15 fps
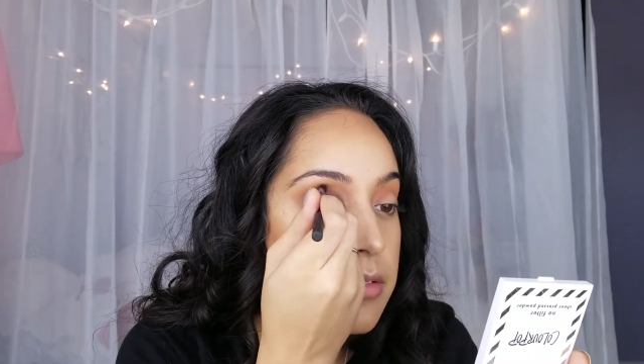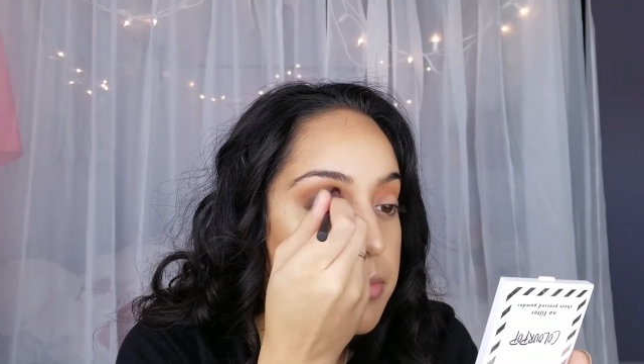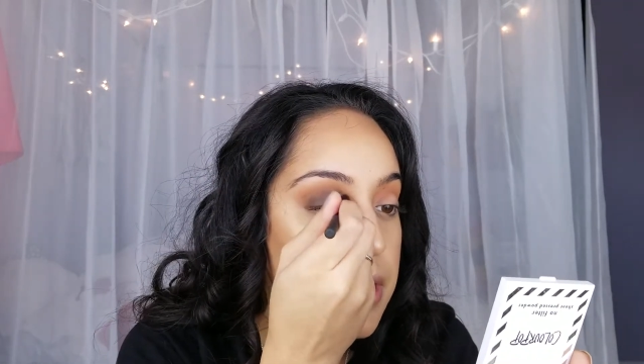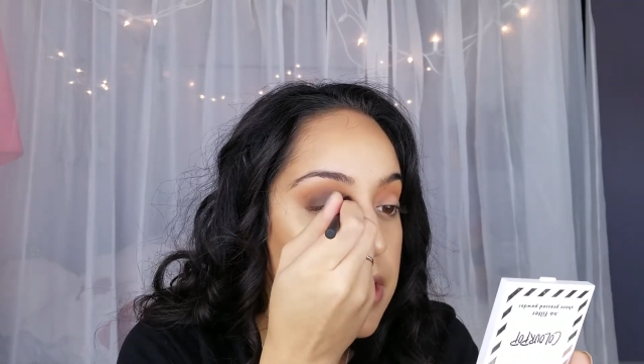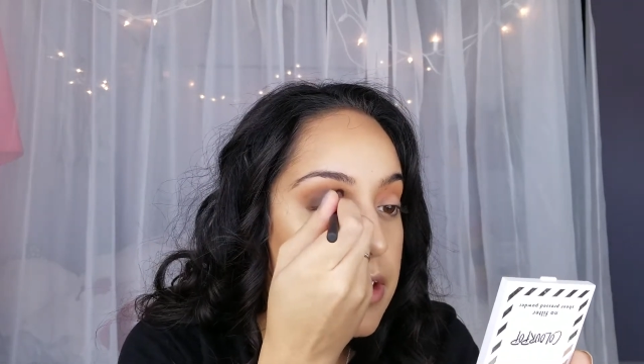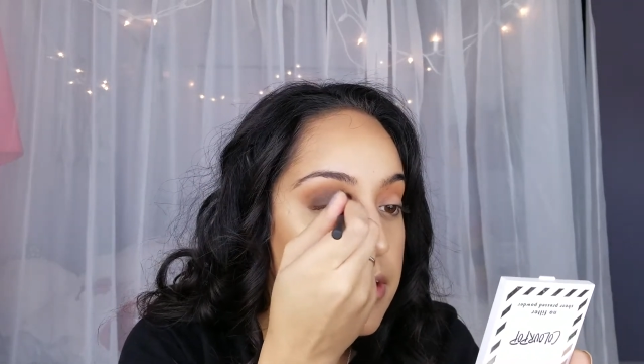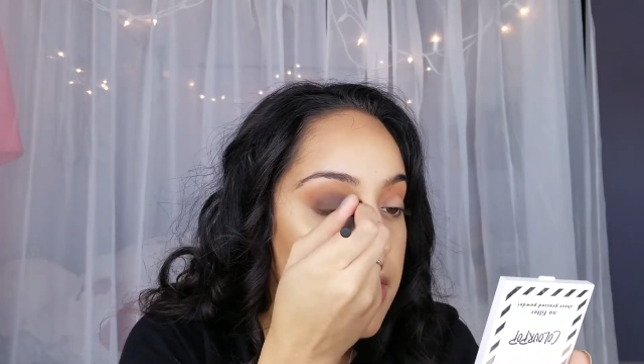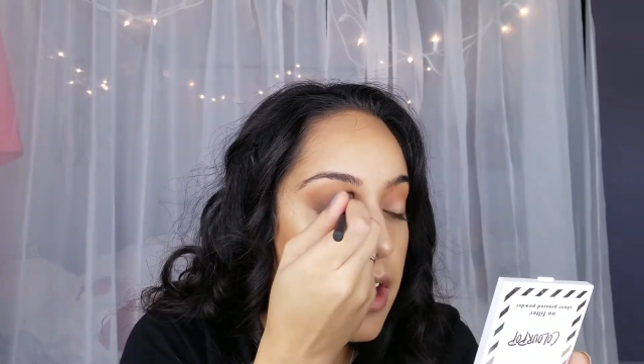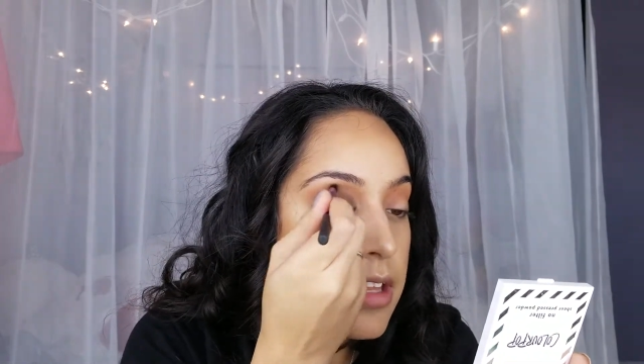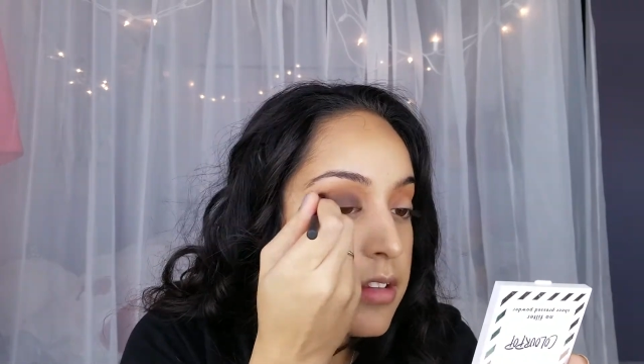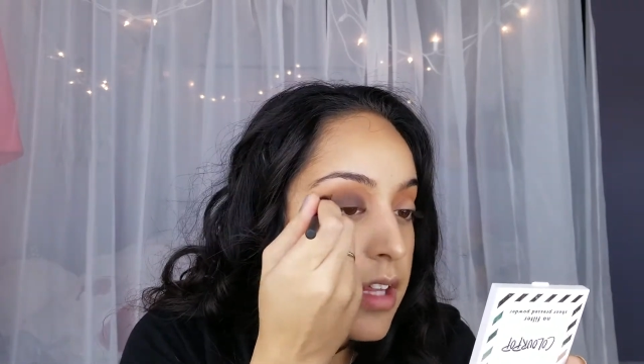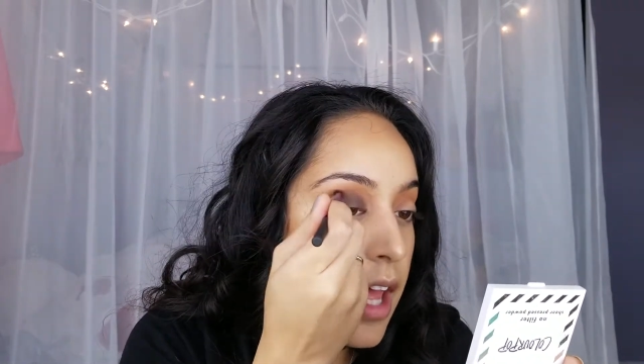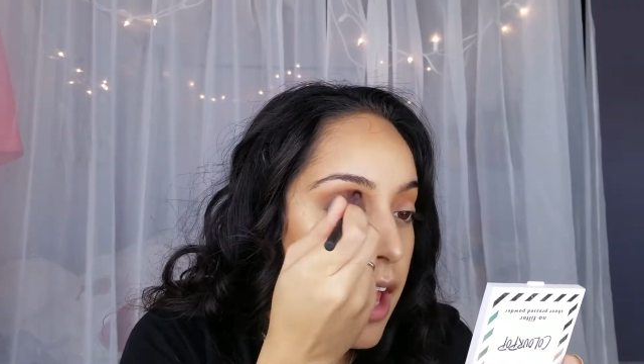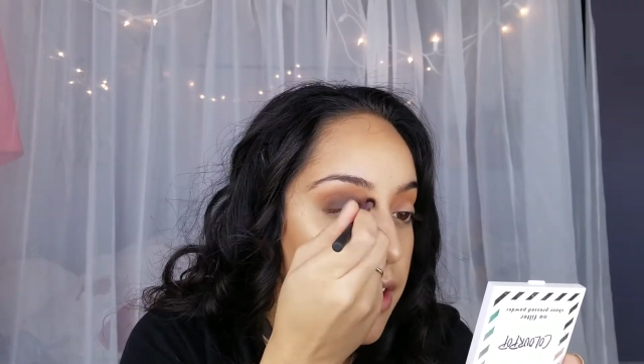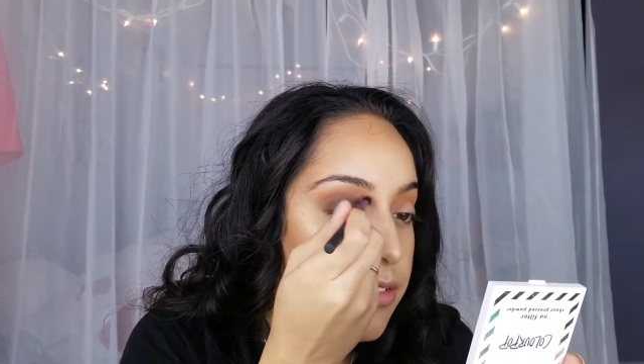but it
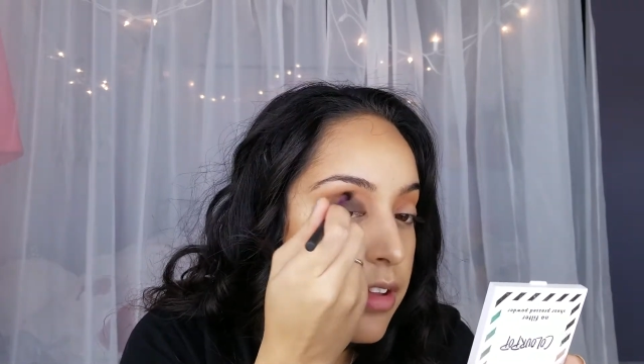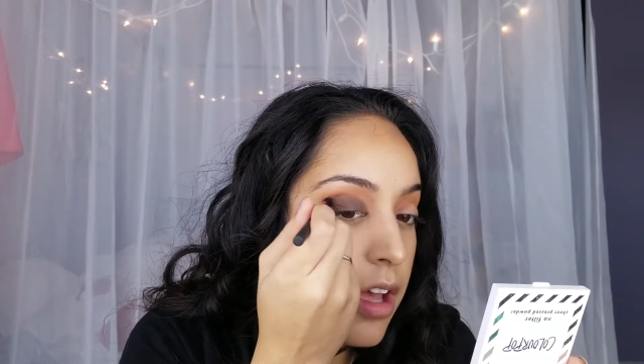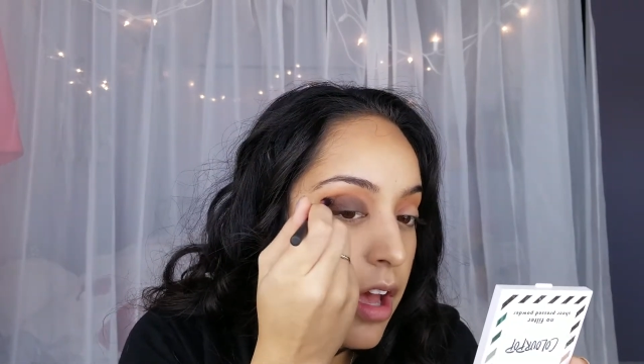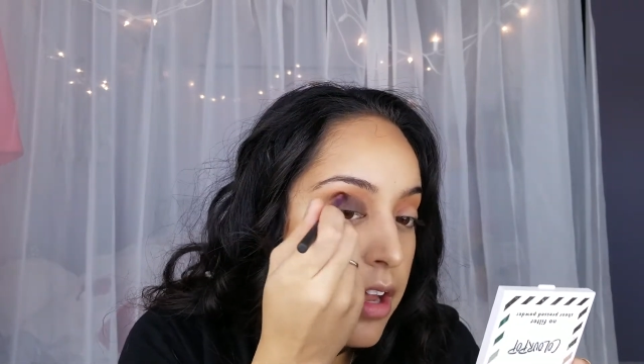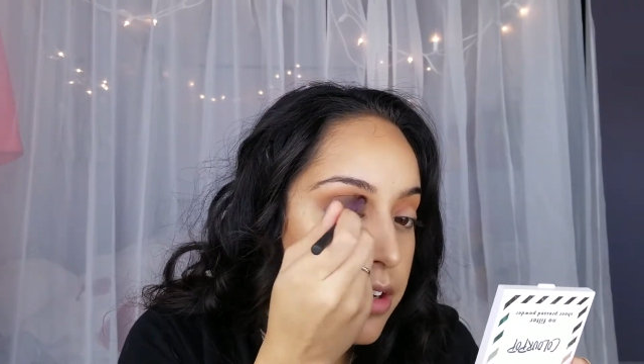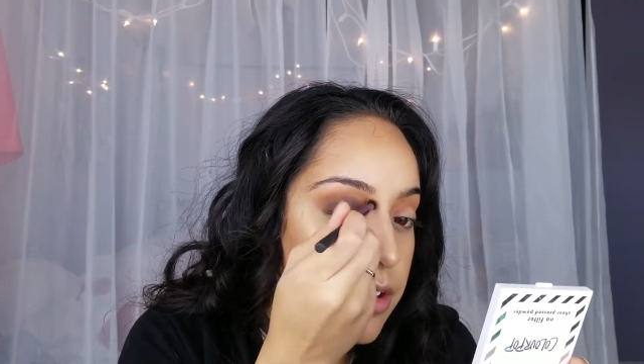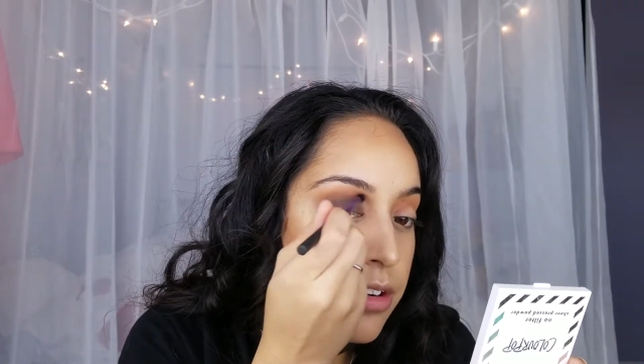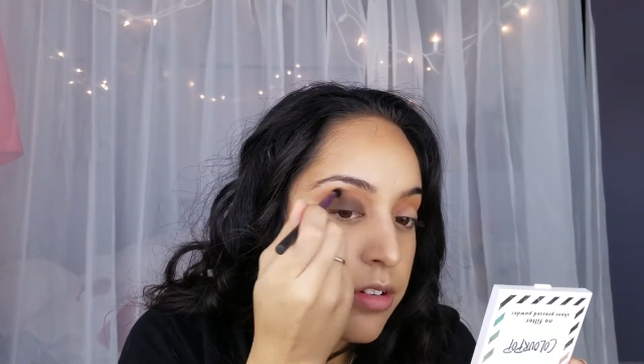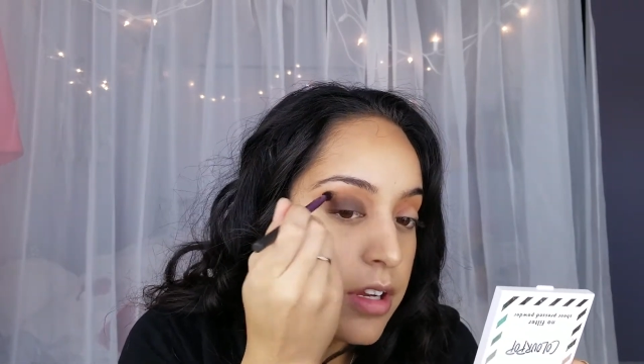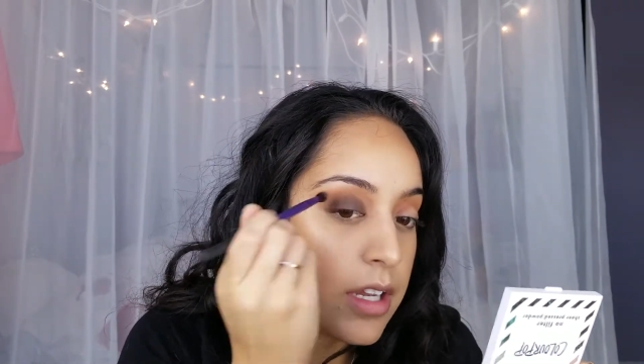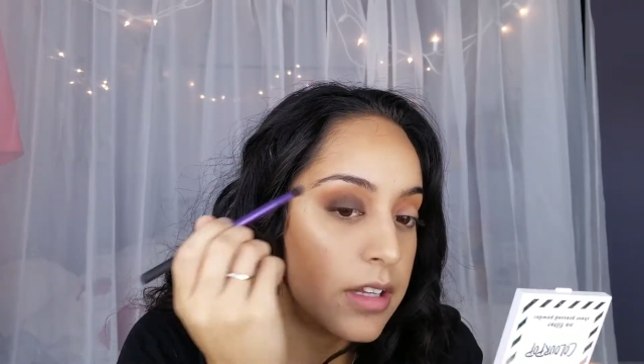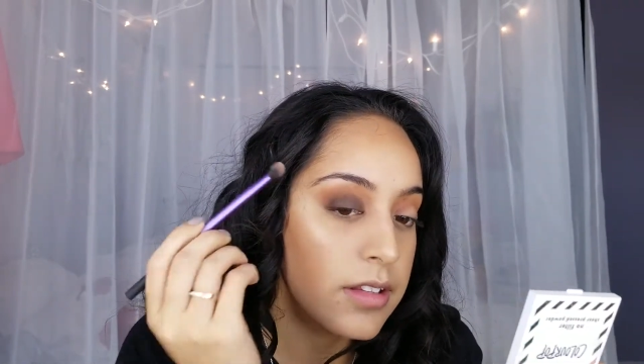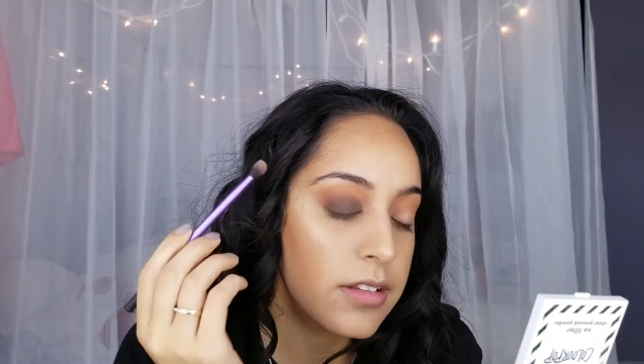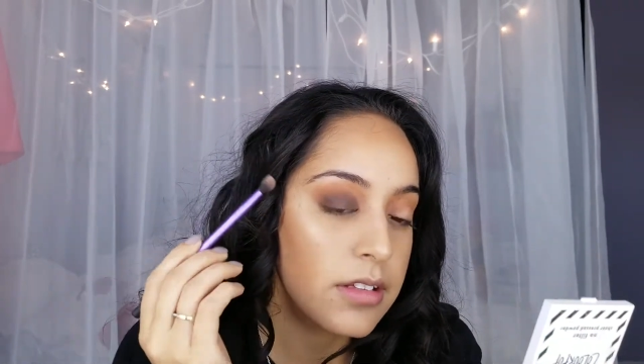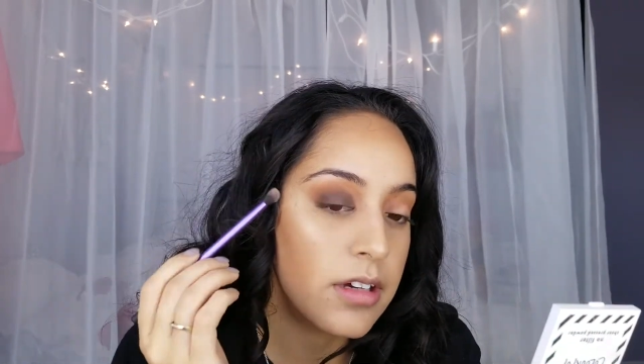does have cut
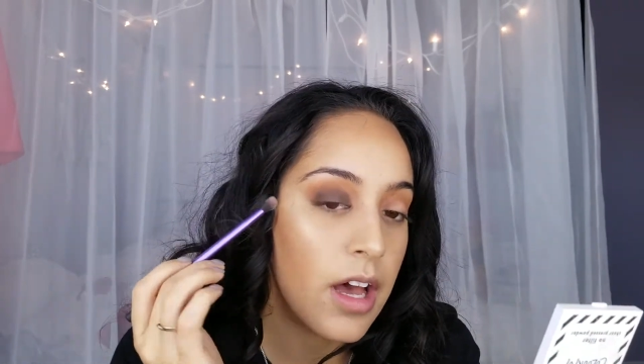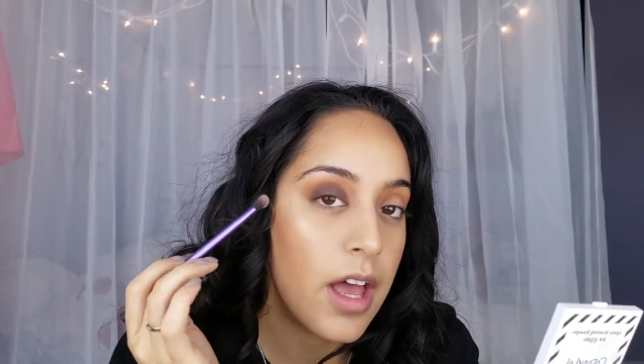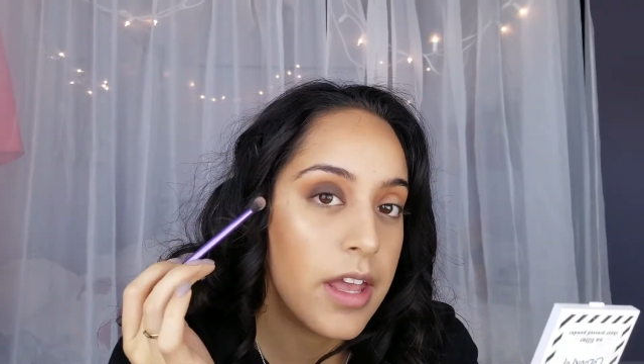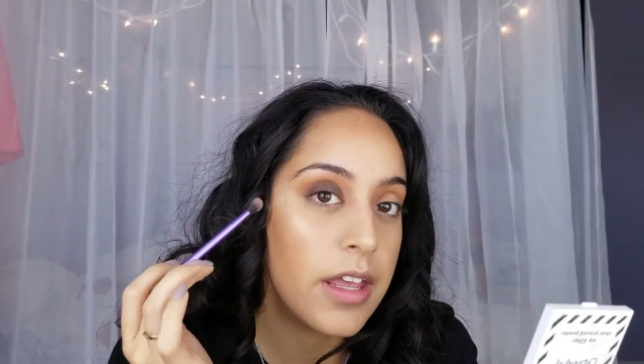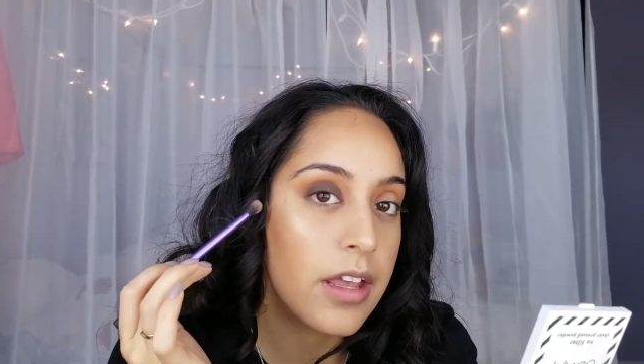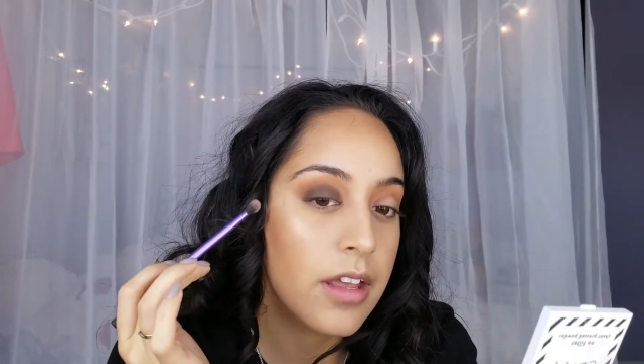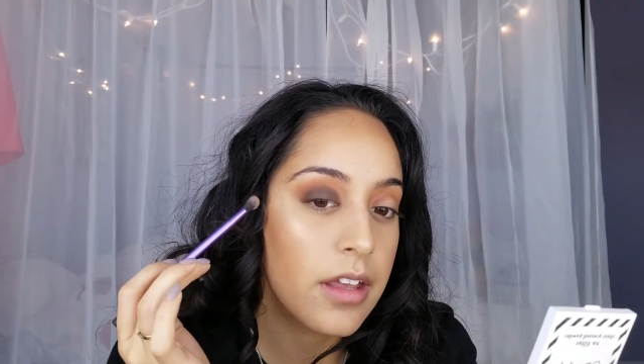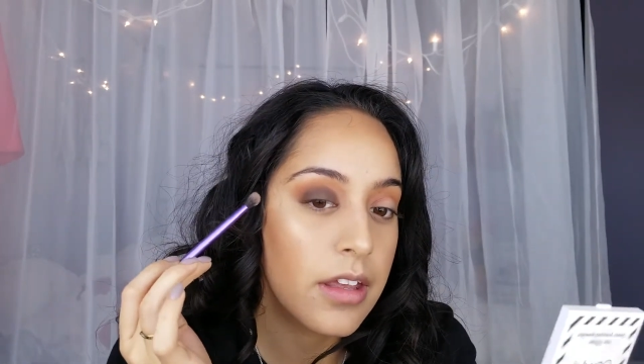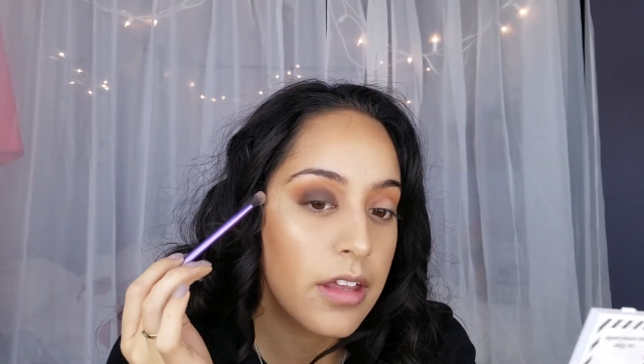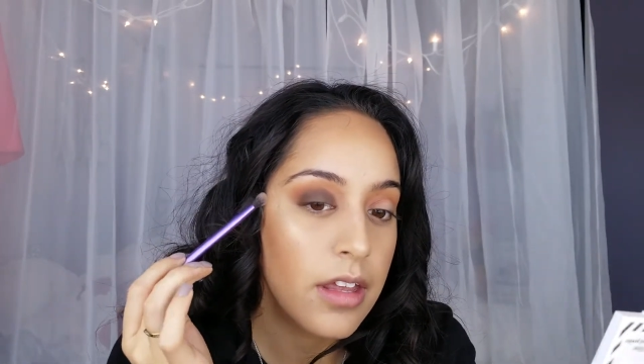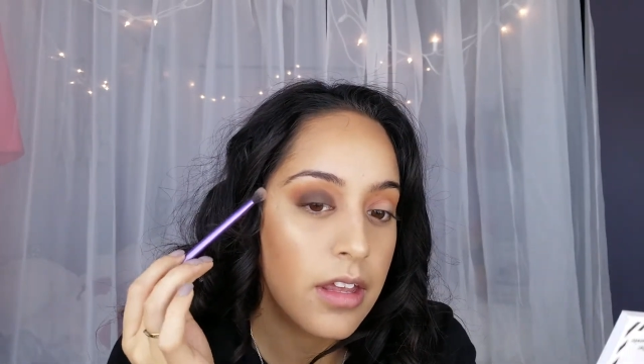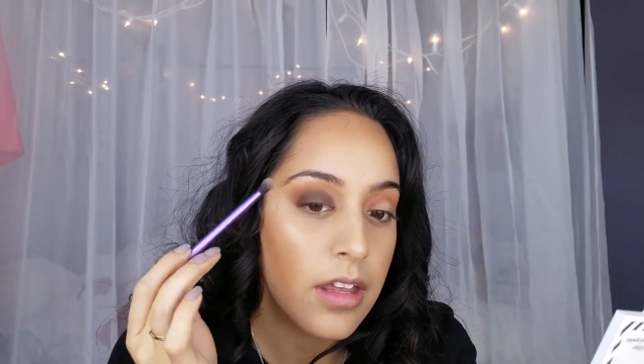crease-like